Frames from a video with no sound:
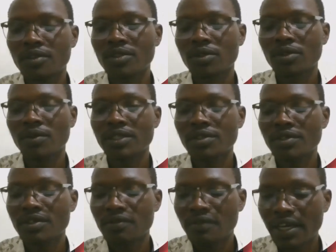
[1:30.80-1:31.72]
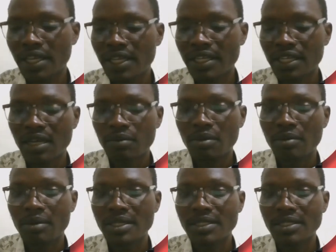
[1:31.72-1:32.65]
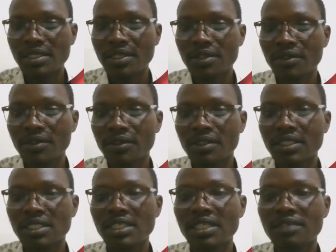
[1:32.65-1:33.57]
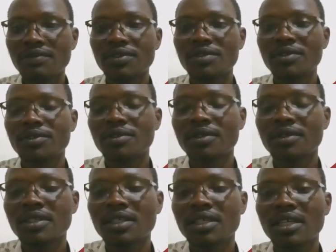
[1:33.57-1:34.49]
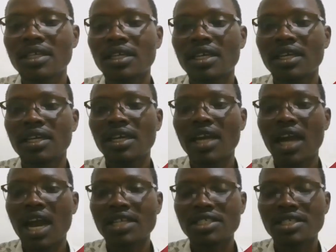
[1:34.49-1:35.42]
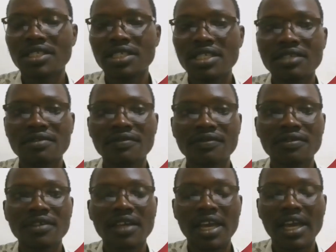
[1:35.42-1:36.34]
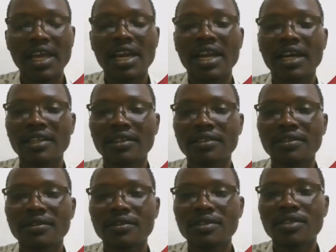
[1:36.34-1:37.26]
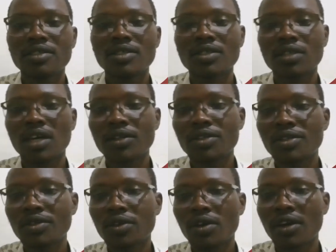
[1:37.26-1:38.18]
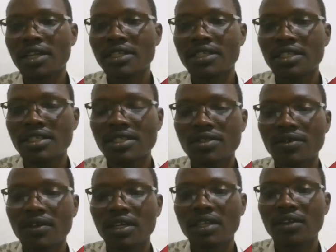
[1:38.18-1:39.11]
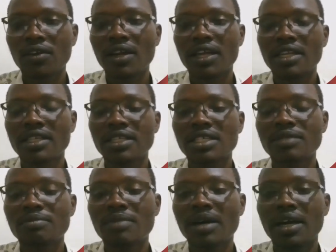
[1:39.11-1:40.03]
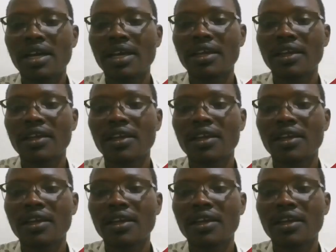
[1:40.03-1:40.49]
So when you divide any number by 0, it gives you a hash div error. So how do you correct this? You can correct this by